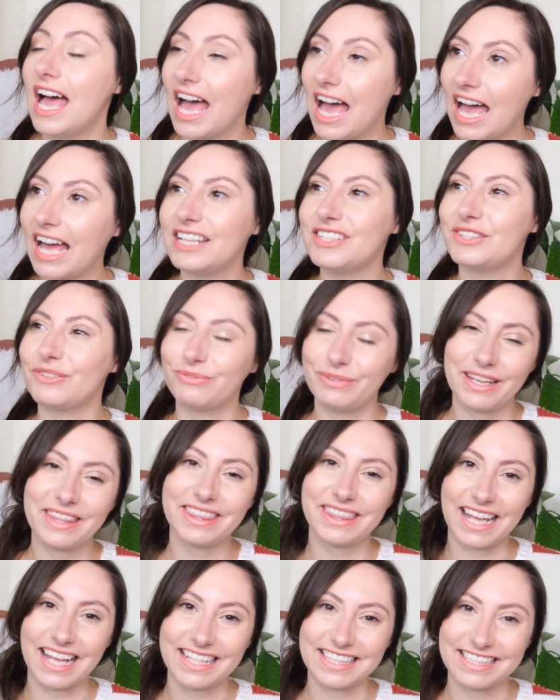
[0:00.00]
And with
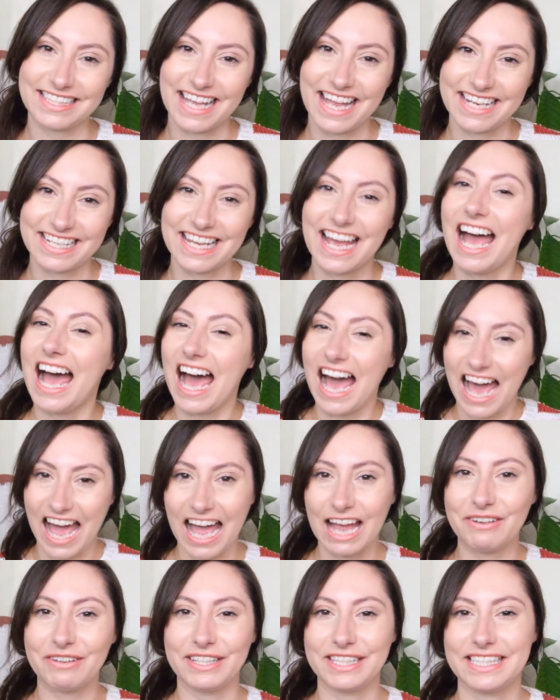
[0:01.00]
that said,
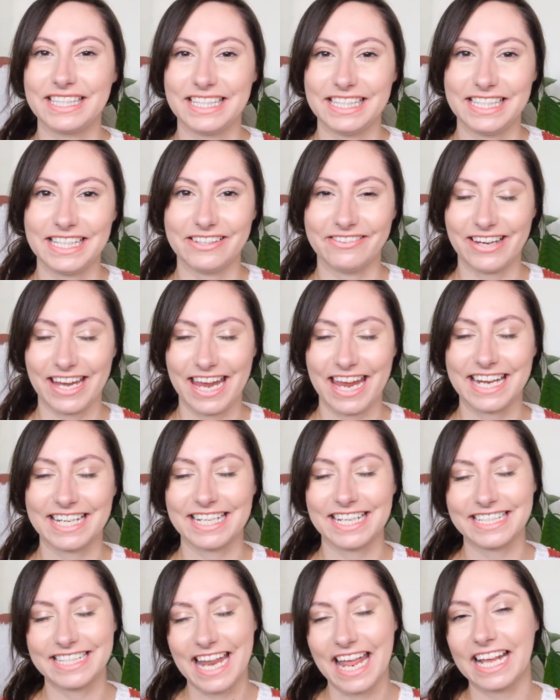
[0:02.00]
I will see you in
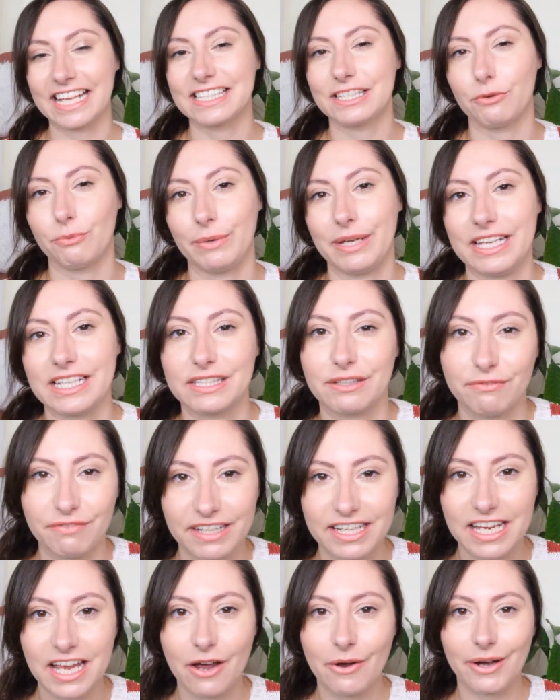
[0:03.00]
next week's
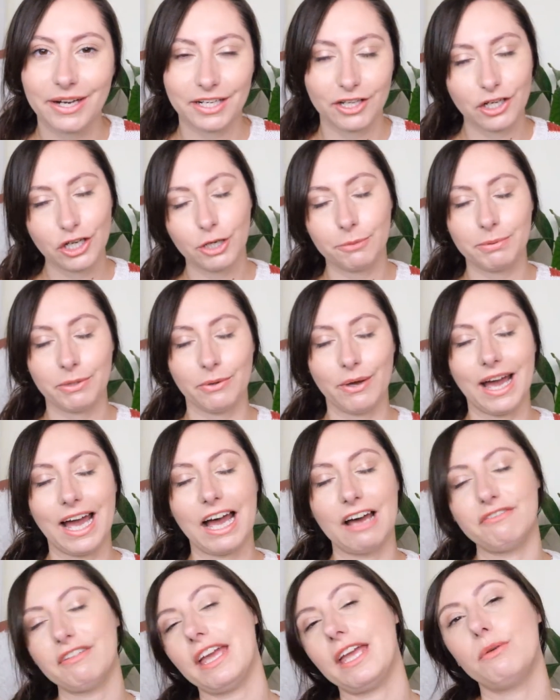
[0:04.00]
video, and I hope you
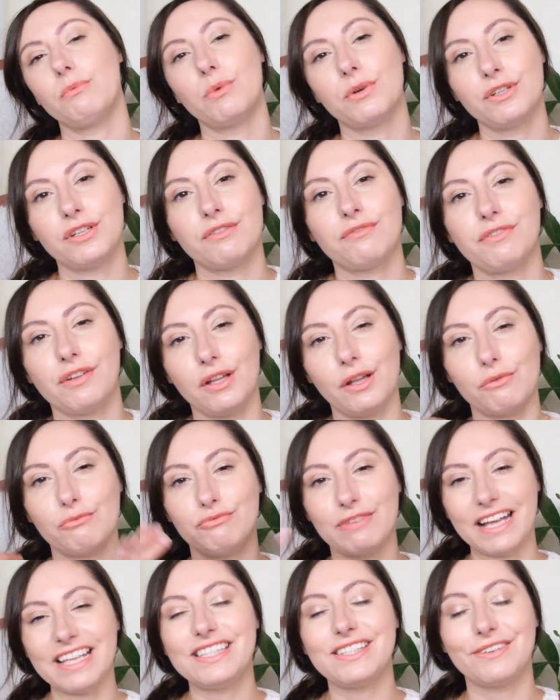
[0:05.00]
have a wonderful
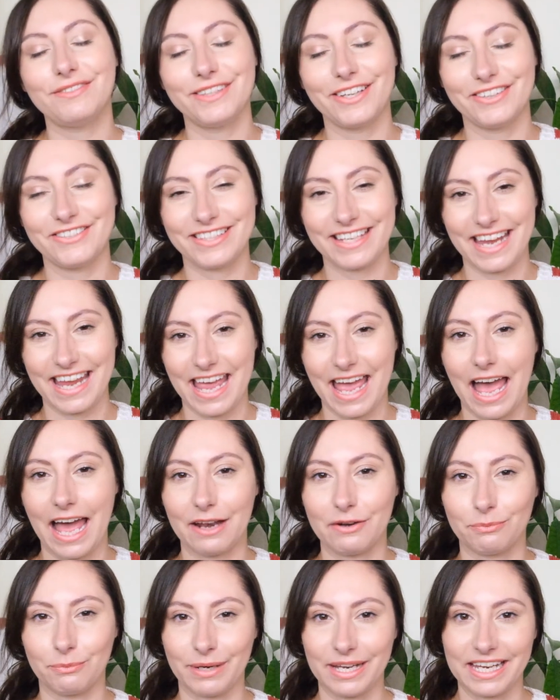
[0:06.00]
rest of your day
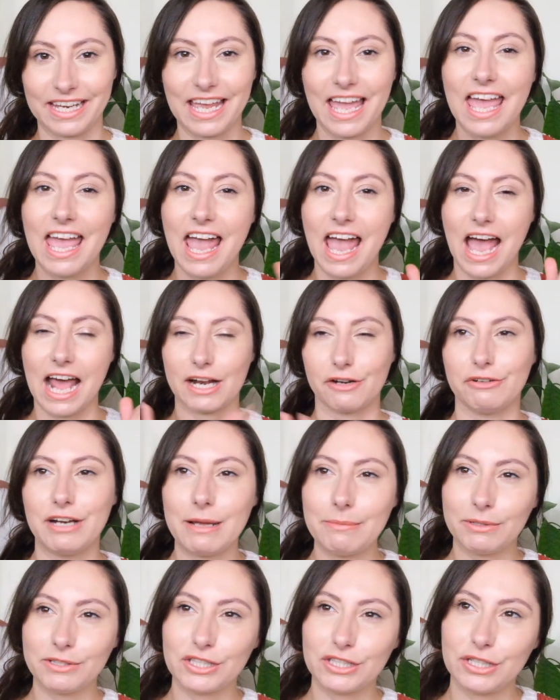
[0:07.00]
and week and are
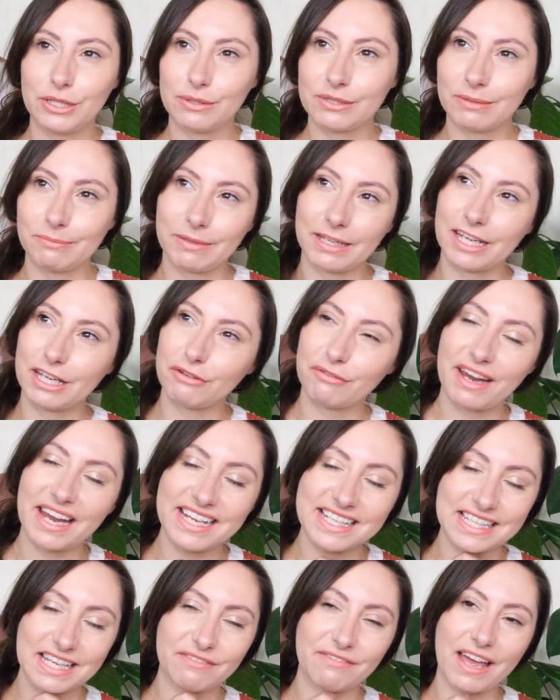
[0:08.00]
able to do something
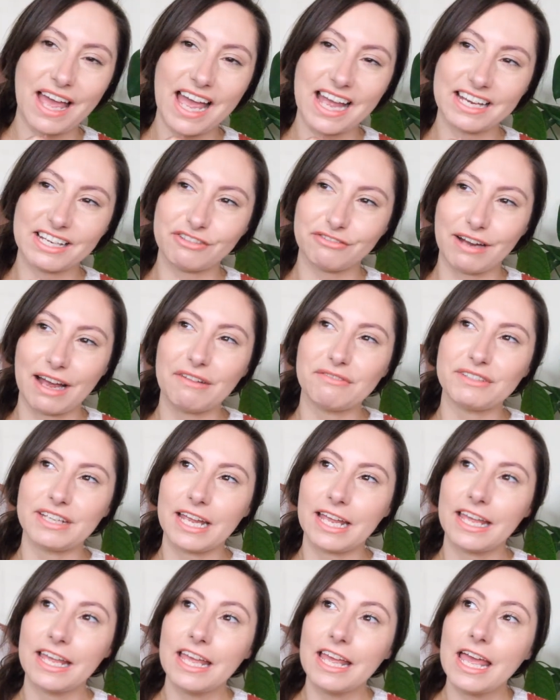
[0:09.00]
creative and
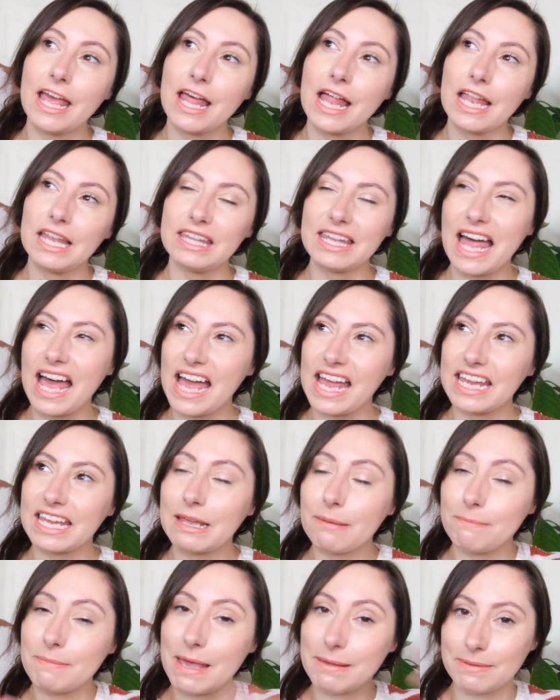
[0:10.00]
crafty,
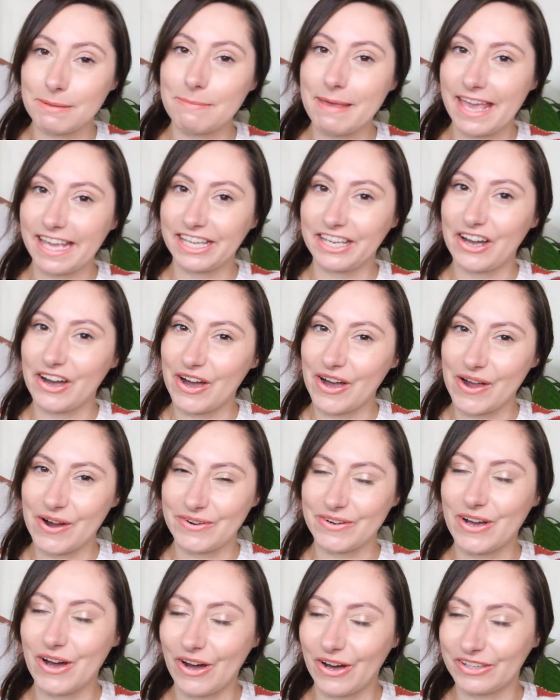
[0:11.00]
like maybe make your
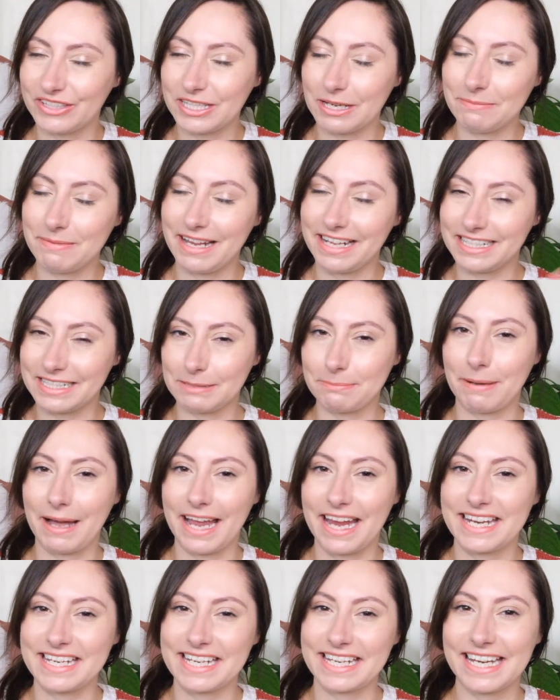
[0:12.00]
own autumn
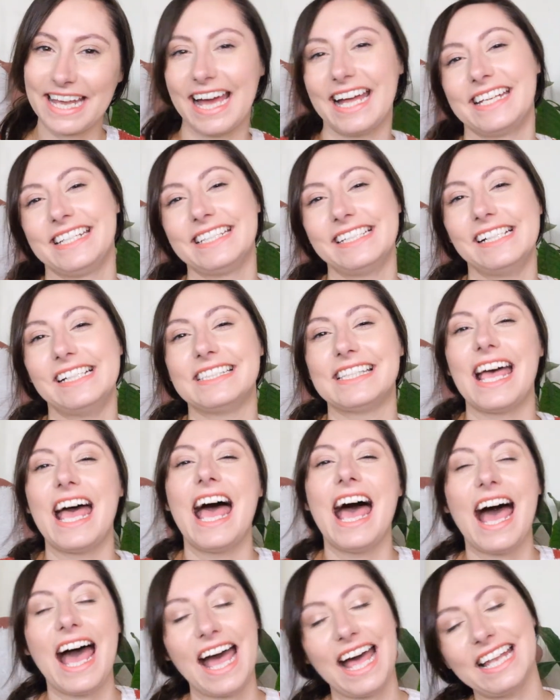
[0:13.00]
inspired candles.
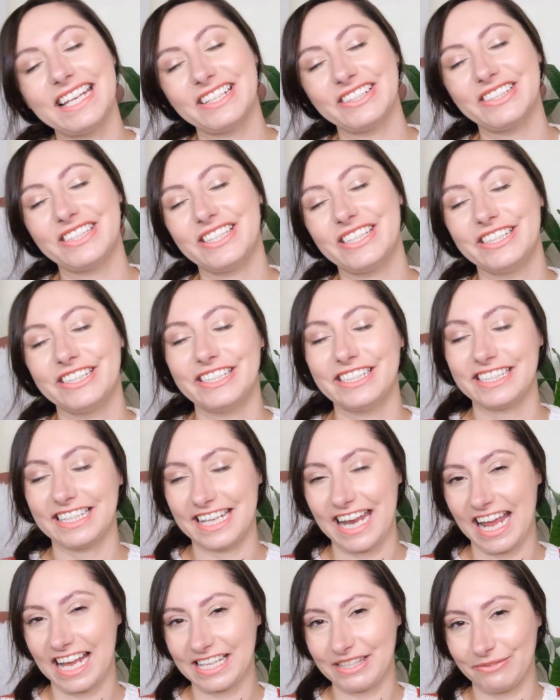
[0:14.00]
And until the
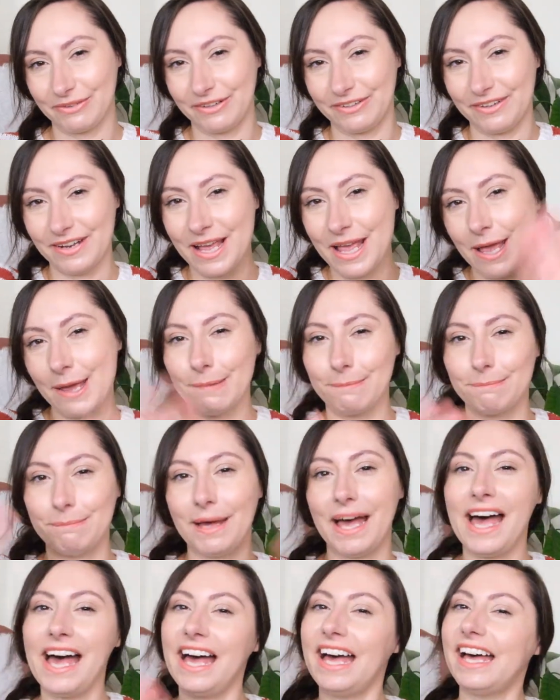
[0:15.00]
next one,
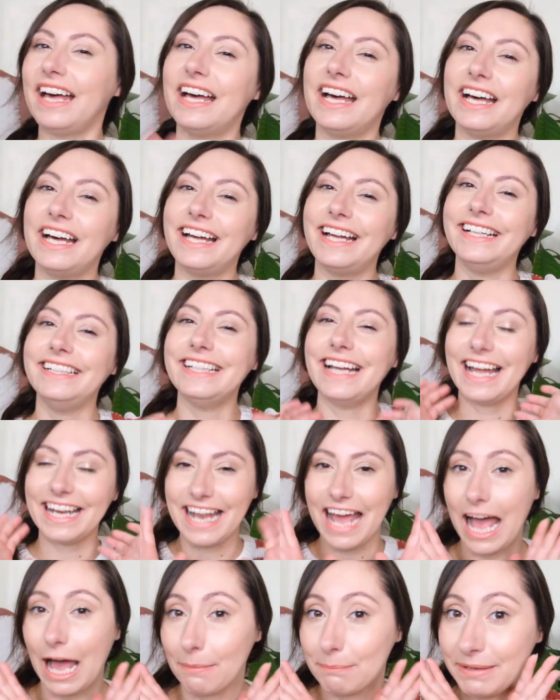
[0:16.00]
bye and
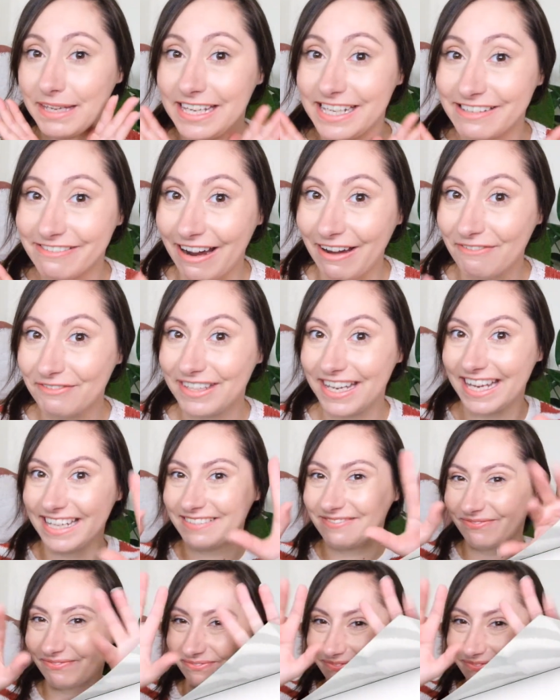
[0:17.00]
happy crafting.